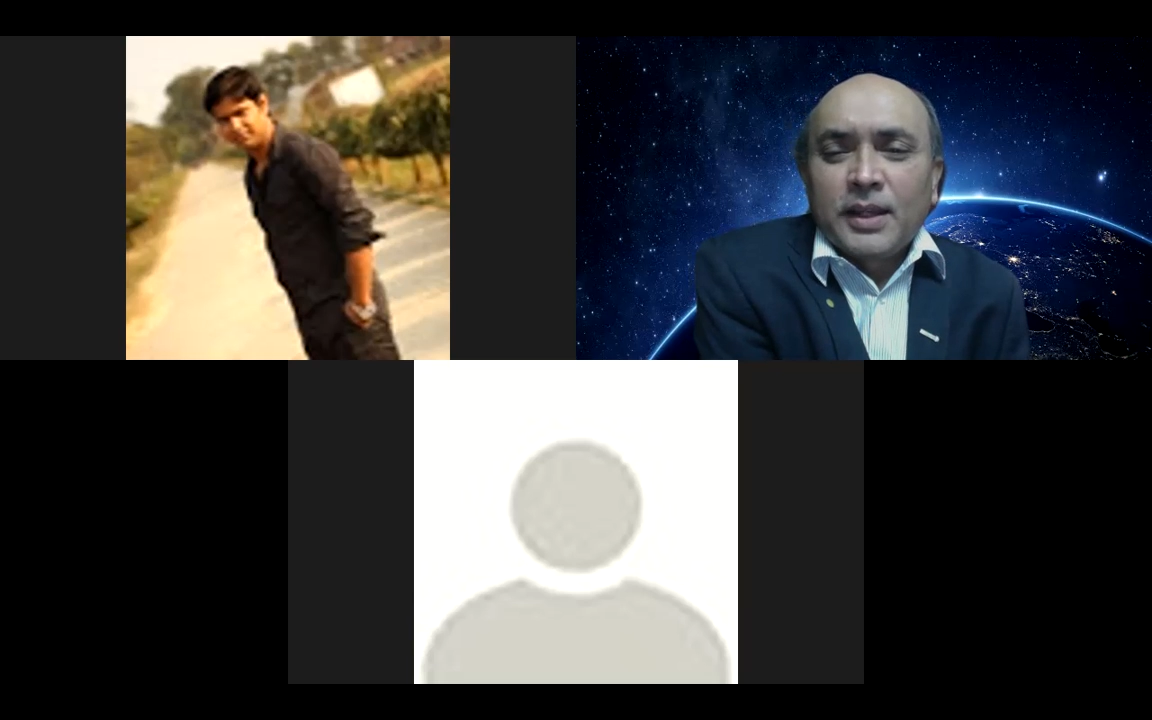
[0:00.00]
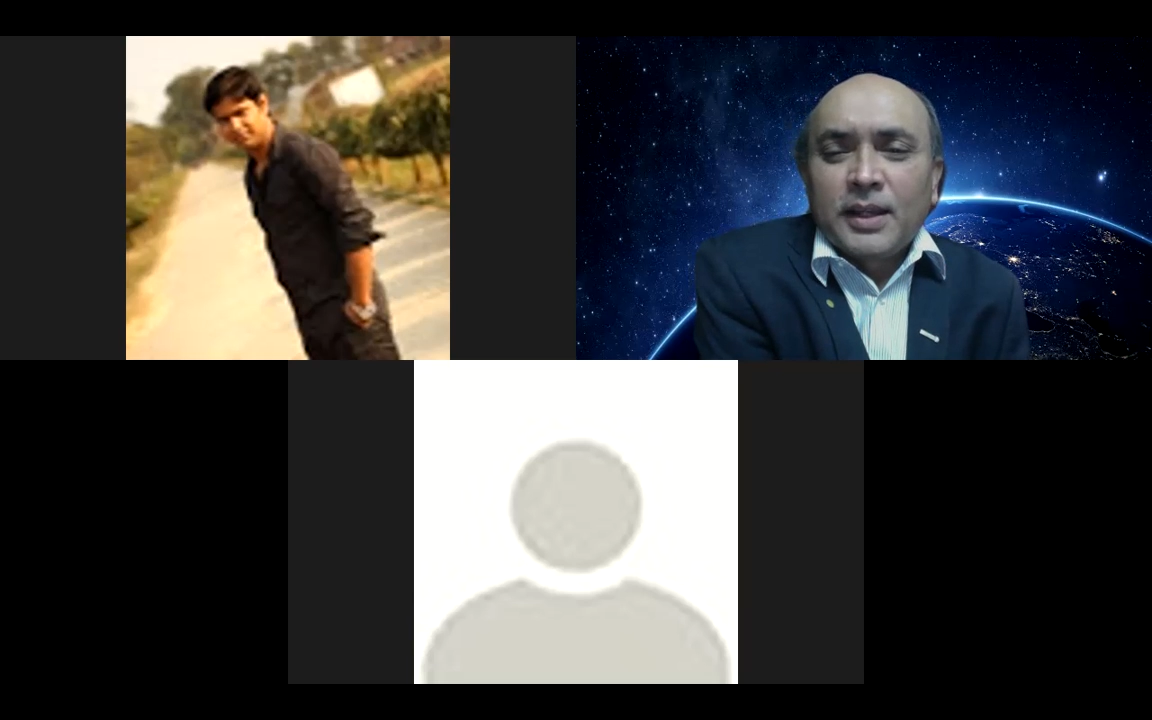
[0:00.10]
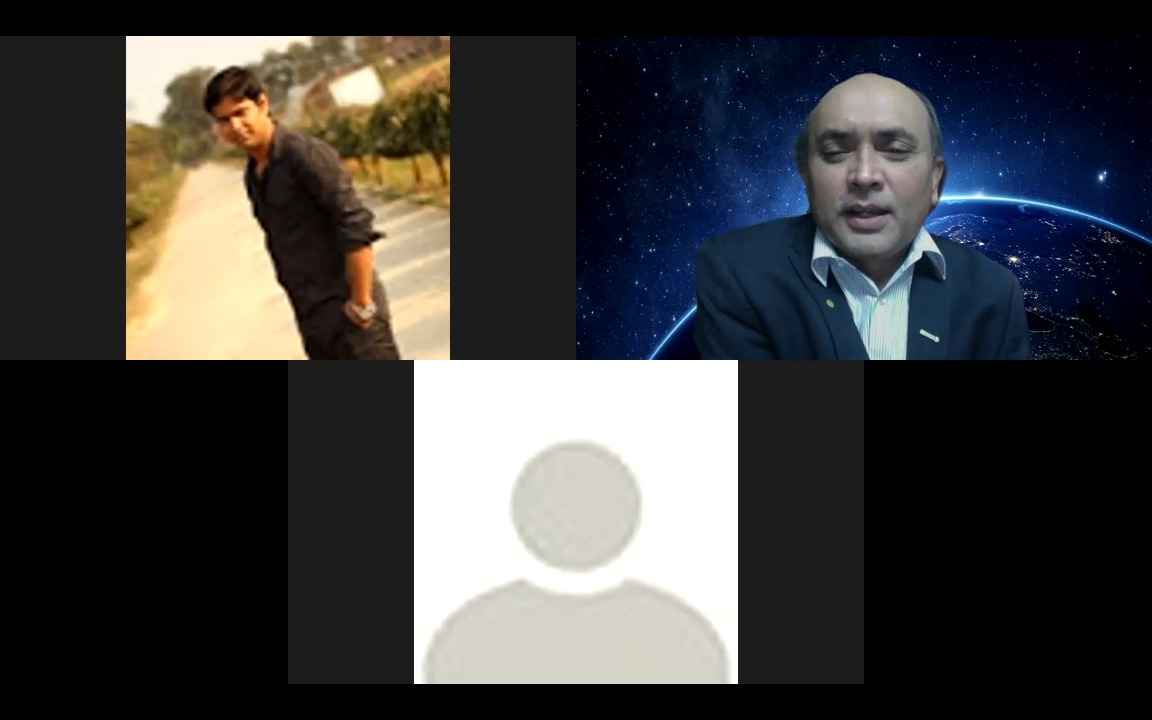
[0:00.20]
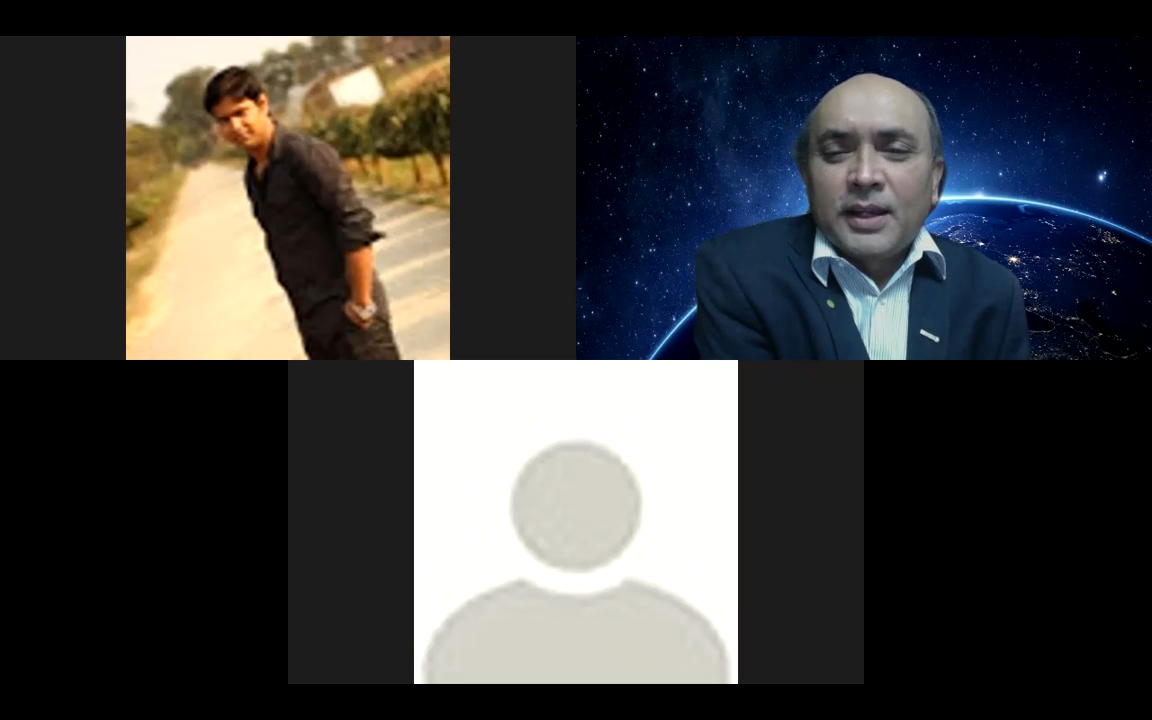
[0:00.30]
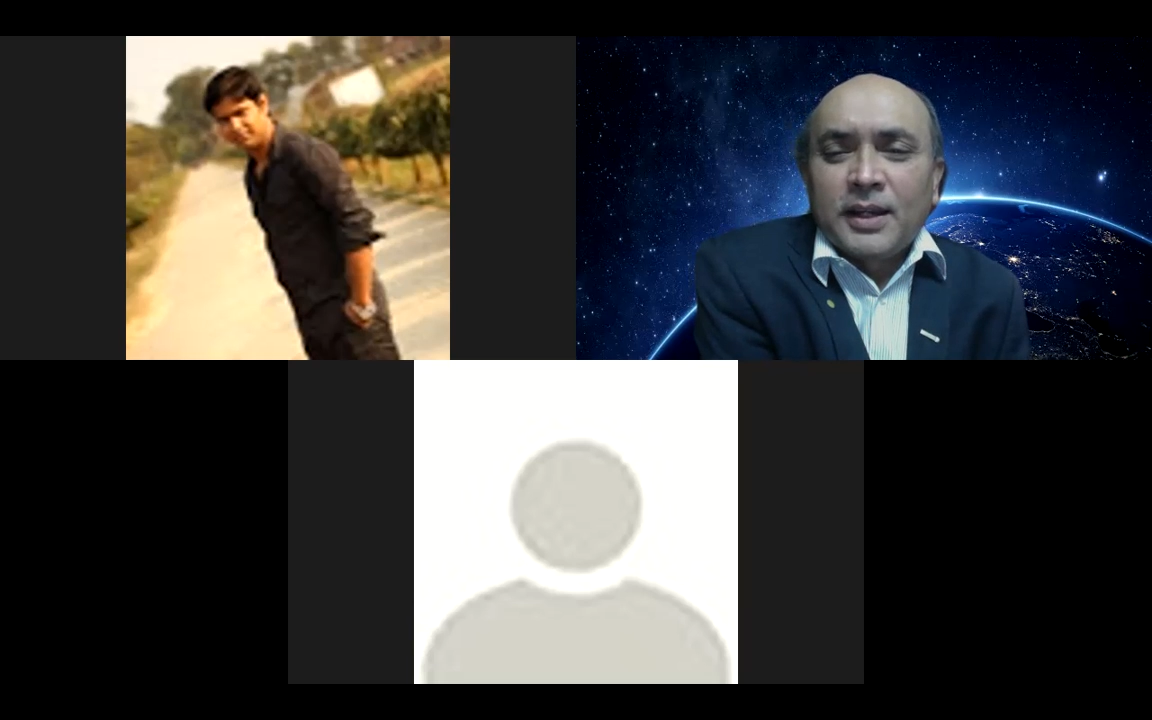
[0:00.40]

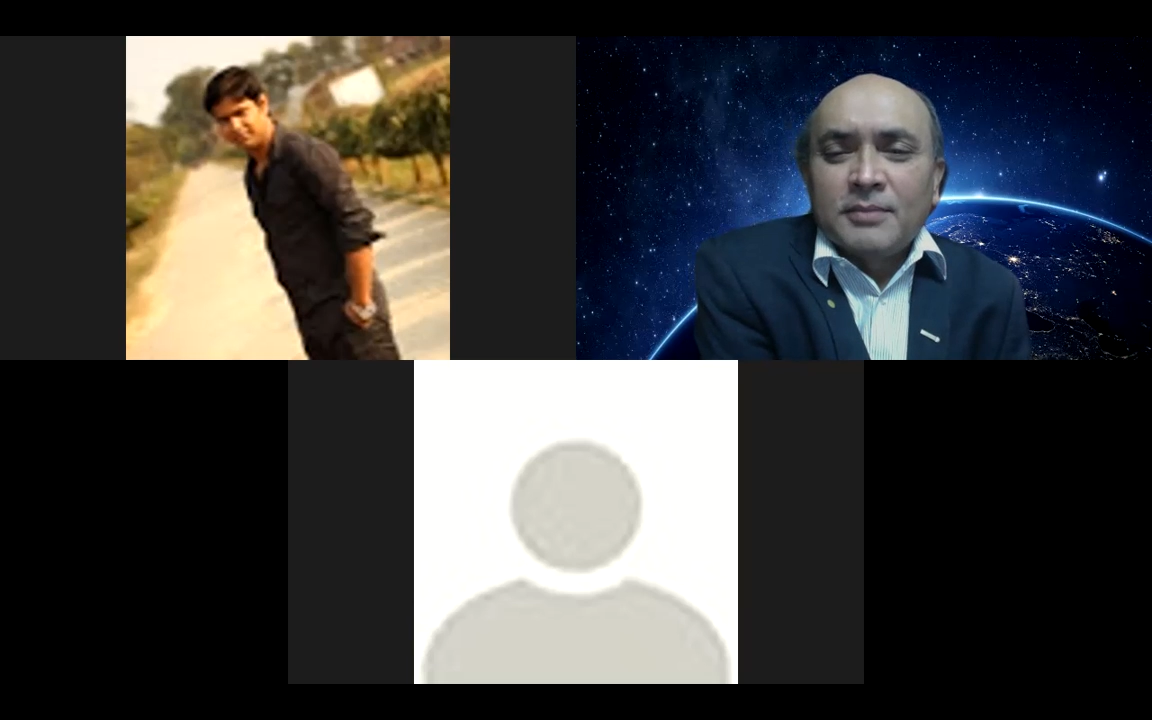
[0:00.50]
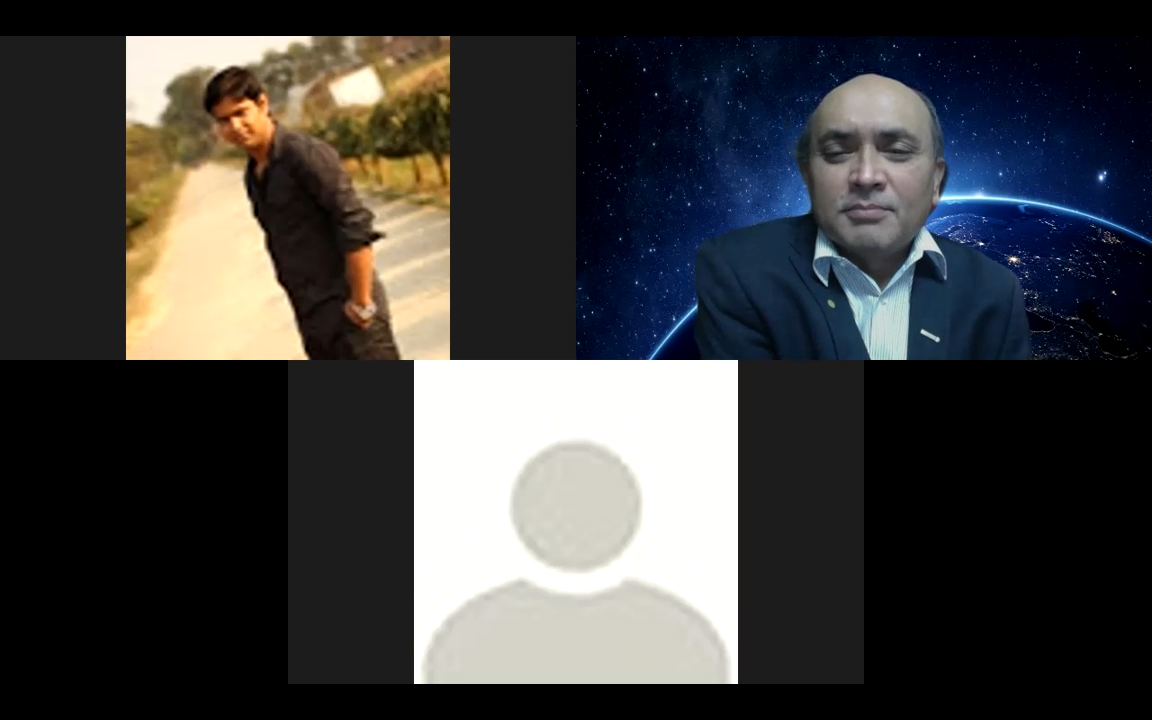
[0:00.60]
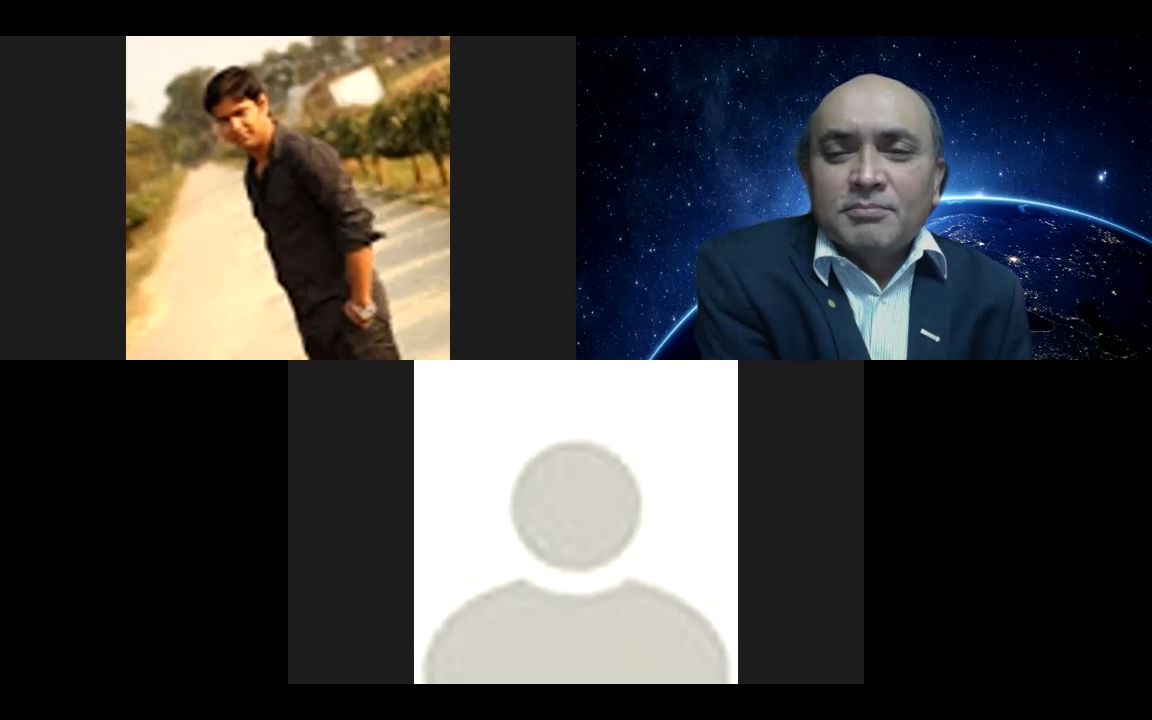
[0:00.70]
uh,